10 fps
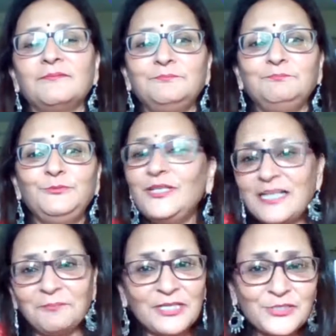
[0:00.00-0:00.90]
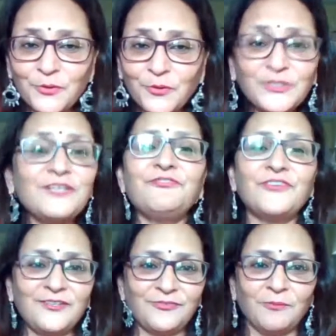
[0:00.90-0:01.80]
doing something so
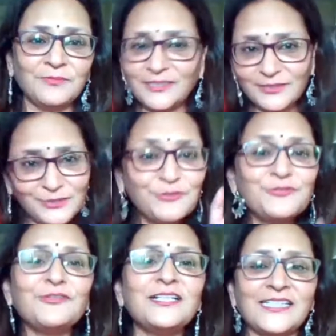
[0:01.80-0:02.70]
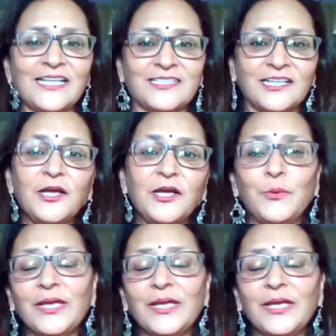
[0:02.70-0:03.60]
different from the usual set.
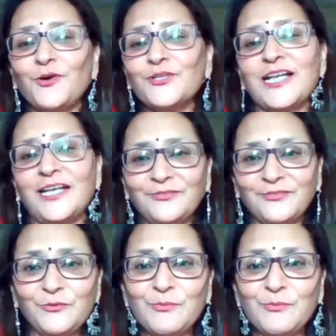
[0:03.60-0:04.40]
We give those kind of, we put